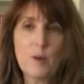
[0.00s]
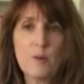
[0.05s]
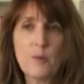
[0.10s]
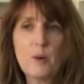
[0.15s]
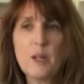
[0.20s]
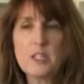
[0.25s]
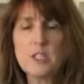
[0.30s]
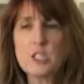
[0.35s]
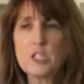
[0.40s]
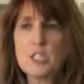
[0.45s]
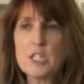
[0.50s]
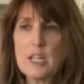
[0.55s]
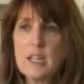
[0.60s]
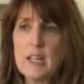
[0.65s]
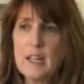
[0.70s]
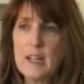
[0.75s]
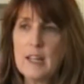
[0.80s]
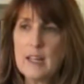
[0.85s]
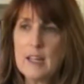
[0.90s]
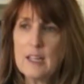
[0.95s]
which,
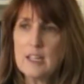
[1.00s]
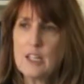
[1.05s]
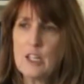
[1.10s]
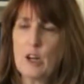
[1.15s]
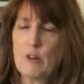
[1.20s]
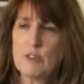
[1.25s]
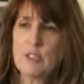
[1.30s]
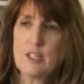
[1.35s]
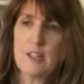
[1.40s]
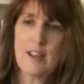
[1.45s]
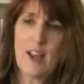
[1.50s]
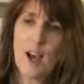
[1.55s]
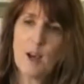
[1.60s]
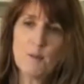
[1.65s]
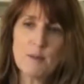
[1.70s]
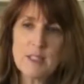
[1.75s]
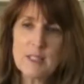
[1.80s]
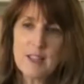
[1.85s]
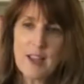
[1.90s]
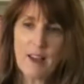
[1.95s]
you know, to
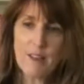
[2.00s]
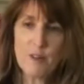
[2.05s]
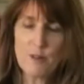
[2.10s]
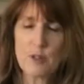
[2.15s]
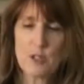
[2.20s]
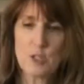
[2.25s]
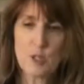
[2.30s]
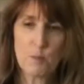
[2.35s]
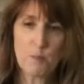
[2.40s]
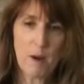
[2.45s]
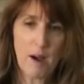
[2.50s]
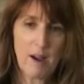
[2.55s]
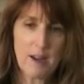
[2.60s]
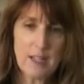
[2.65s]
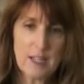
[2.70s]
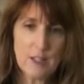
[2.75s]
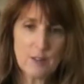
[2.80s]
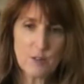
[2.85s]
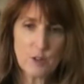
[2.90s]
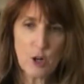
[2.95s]
come together as the
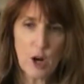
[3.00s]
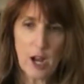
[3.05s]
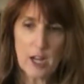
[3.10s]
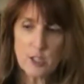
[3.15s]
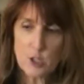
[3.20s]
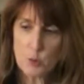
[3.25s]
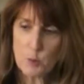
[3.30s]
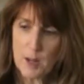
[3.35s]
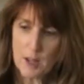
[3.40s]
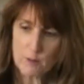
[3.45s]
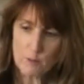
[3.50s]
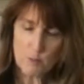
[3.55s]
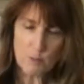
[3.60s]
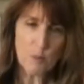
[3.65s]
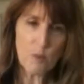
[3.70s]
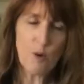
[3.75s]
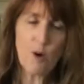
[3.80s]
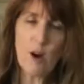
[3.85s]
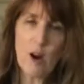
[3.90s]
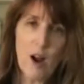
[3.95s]
body of Christ, we have
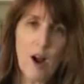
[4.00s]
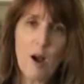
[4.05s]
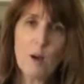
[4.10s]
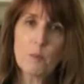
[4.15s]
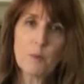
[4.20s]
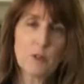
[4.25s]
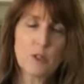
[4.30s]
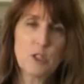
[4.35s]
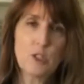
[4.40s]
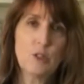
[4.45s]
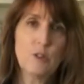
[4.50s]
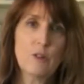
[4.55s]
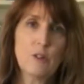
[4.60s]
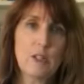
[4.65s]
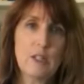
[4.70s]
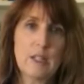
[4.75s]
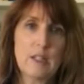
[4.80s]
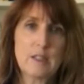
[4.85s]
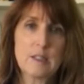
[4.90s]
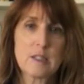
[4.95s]
more
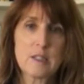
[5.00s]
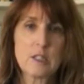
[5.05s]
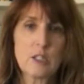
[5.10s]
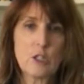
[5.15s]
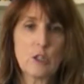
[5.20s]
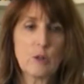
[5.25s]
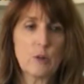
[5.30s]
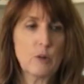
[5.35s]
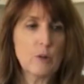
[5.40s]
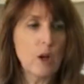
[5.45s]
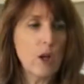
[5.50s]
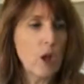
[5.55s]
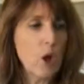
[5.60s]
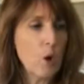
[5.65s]
opportunities to